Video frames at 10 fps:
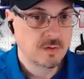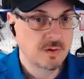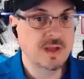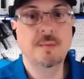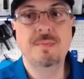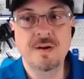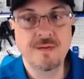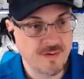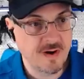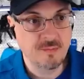We're going to get a better
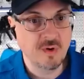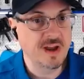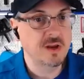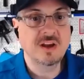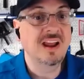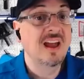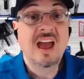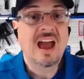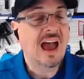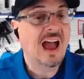I, frame I, I, rate. You're
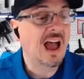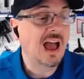complaints.